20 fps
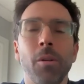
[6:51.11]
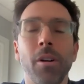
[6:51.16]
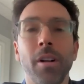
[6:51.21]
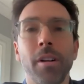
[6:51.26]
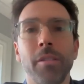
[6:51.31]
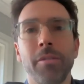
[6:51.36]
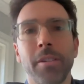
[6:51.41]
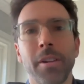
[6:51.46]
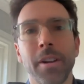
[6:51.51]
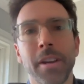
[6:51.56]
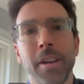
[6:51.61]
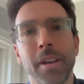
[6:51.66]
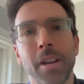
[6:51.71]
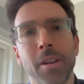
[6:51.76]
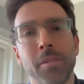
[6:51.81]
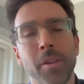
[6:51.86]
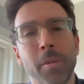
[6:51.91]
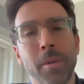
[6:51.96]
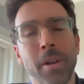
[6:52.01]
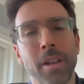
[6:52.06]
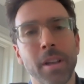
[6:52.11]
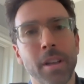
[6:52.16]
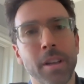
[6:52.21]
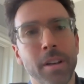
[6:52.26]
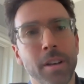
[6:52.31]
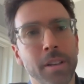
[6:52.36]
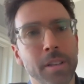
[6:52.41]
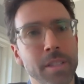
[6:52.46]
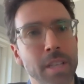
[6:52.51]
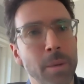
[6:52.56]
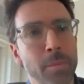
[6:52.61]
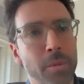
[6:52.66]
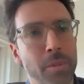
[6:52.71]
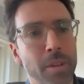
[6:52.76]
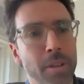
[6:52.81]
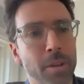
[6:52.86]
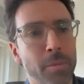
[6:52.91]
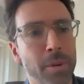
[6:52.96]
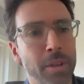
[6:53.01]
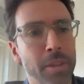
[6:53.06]
funny enough, I got an example
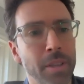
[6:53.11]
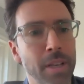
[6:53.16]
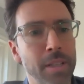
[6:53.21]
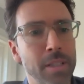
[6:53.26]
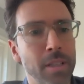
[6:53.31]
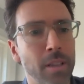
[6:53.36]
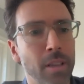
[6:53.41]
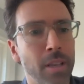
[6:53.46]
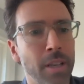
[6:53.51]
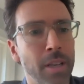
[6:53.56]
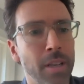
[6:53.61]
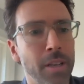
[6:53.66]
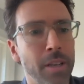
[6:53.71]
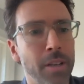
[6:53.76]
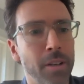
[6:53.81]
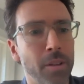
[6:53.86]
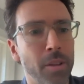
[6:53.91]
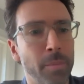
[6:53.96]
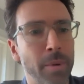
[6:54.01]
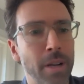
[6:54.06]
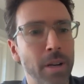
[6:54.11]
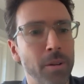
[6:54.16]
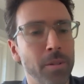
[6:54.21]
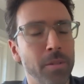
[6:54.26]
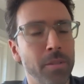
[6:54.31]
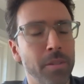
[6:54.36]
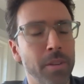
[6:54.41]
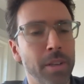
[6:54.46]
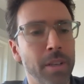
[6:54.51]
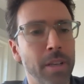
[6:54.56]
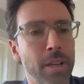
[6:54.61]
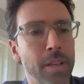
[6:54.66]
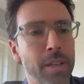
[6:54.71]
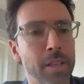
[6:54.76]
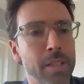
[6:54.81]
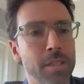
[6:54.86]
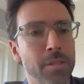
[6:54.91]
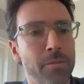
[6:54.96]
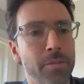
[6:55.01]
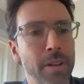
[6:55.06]
that'll bring that to light, the power of the
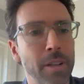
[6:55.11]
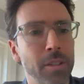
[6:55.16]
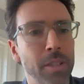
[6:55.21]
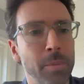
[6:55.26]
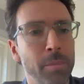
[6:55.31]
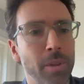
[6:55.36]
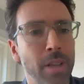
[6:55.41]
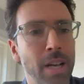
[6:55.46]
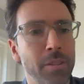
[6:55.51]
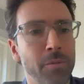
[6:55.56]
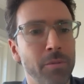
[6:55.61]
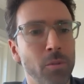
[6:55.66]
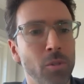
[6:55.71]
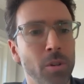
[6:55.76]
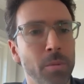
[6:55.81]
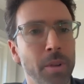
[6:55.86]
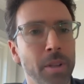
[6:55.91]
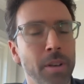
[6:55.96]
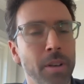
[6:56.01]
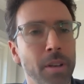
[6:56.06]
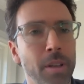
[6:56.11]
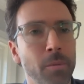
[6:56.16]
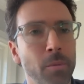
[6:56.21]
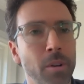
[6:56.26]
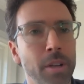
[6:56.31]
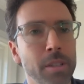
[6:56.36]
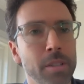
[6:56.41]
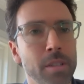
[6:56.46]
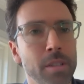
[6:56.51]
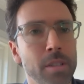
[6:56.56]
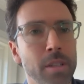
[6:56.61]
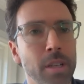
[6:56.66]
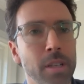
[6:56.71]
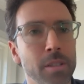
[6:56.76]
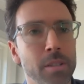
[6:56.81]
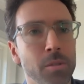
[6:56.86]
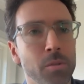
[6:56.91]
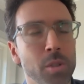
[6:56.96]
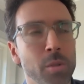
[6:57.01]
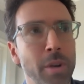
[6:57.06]
Fidelity platform and why it's
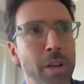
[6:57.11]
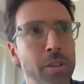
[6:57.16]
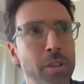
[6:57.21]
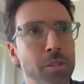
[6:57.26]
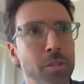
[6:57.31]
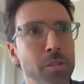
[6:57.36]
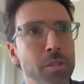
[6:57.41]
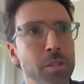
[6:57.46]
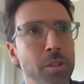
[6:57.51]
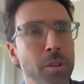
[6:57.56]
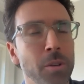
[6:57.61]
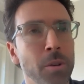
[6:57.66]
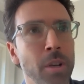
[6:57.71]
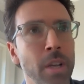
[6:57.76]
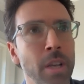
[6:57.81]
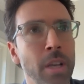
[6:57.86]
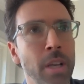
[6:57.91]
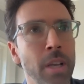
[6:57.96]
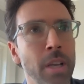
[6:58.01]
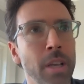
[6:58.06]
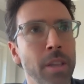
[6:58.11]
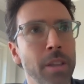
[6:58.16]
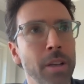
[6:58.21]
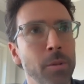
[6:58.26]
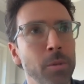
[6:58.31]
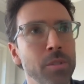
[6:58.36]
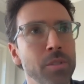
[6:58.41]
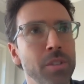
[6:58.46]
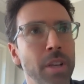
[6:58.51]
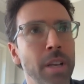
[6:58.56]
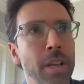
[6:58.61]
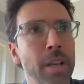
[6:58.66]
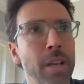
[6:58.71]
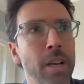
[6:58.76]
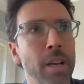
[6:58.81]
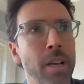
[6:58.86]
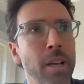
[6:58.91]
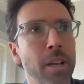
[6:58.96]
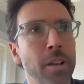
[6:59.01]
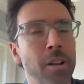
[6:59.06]
so special. So there was an
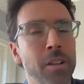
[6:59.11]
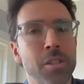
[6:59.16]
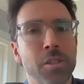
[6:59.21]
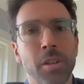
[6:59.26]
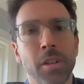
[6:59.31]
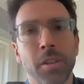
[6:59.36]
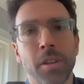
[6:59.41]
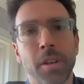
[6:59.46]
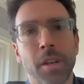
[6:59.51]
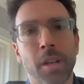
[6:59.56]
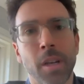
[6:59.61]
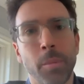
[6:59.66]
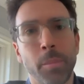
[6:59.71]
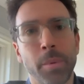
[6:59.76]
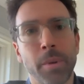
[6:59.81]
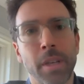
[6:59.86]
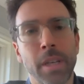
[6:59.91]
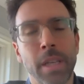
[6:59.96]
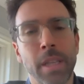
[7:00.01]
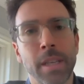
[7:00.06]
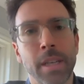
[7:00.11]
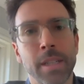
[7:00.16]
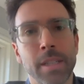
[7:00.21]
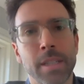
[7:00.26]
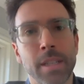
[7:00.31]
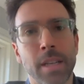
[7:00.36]
Australian company that